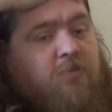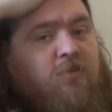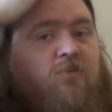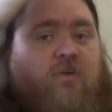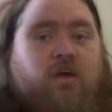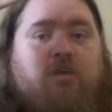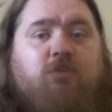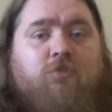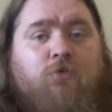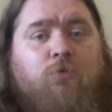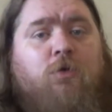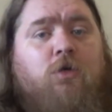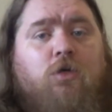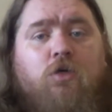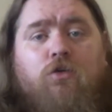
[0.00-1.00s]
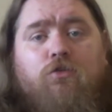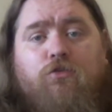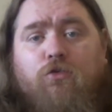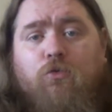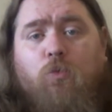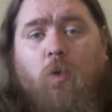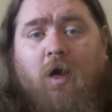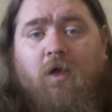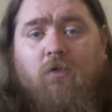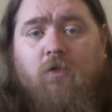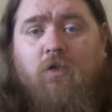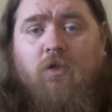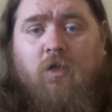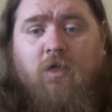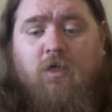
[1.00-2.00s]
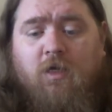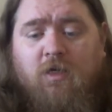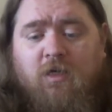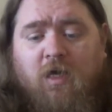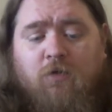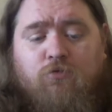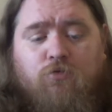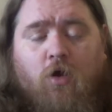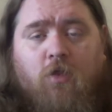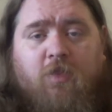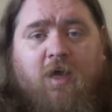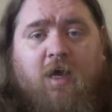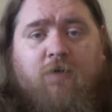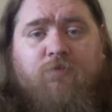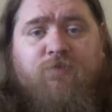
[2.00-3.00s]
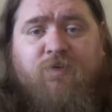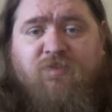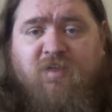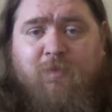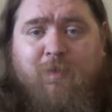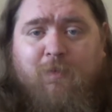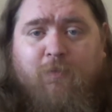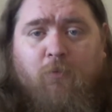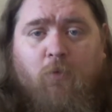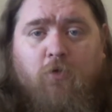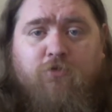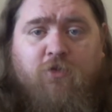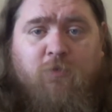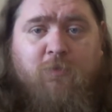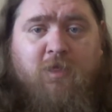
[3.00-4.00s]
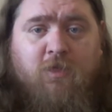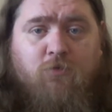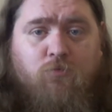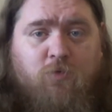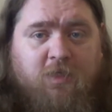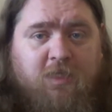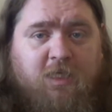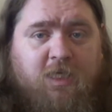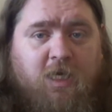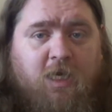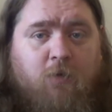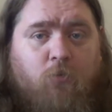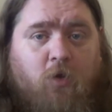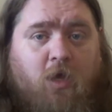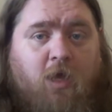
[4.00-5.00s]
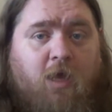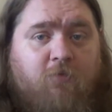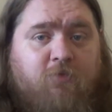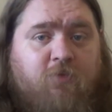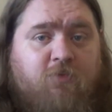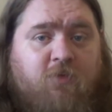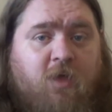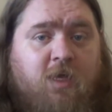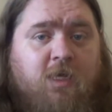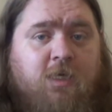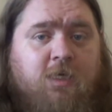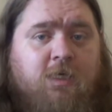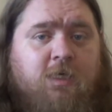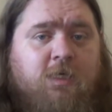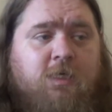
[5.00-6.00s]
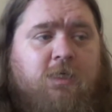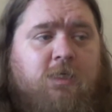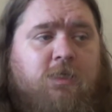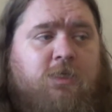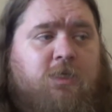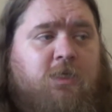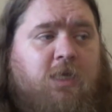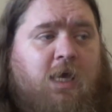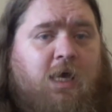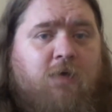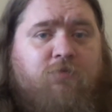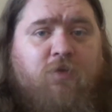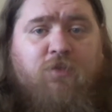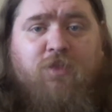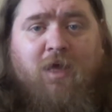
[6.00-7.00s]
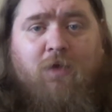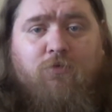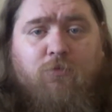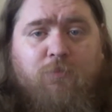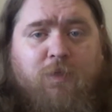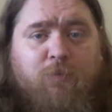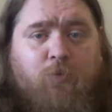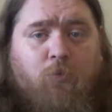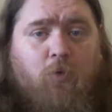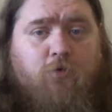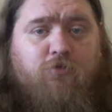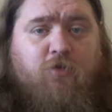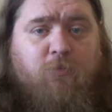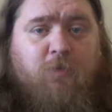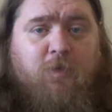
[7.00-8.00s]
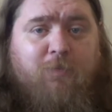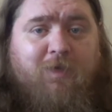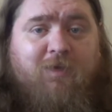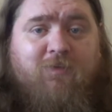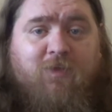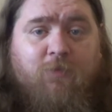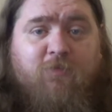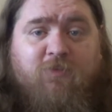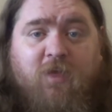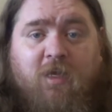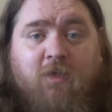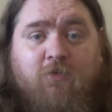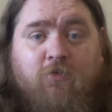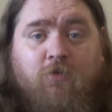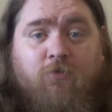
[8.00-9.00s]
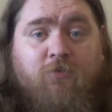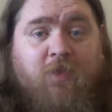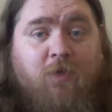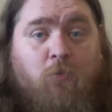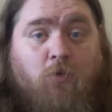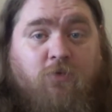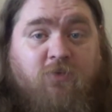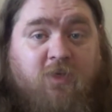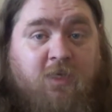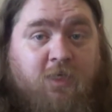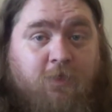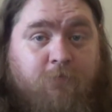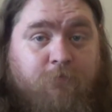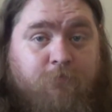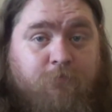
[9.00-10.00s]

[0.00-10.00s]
designed to do well. Like, I'd rather have 50 people watching me that really care what I have to say than have 1,000 people watching me because I'm saying stuff they want to hear.